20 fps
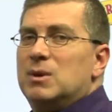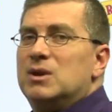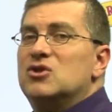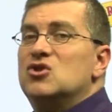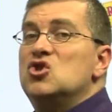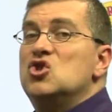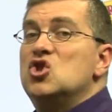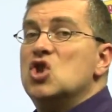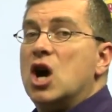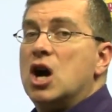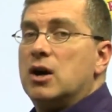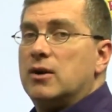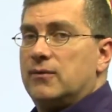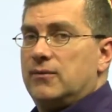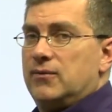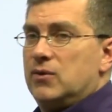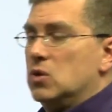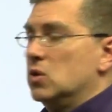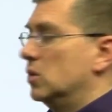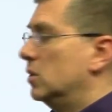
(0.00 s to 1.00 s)
as junk
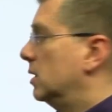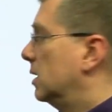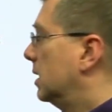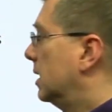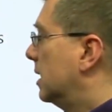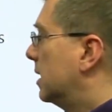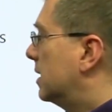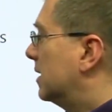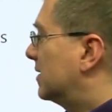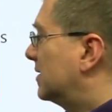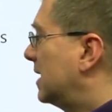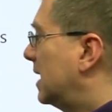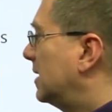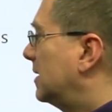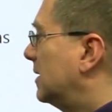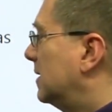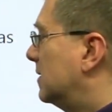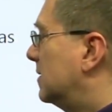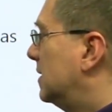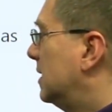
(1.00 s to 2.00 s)
food. The
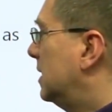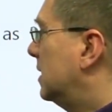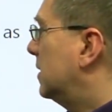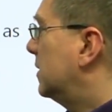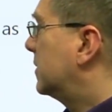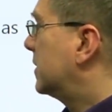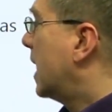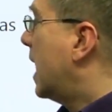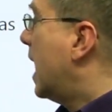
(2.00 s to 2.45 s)
sentence is,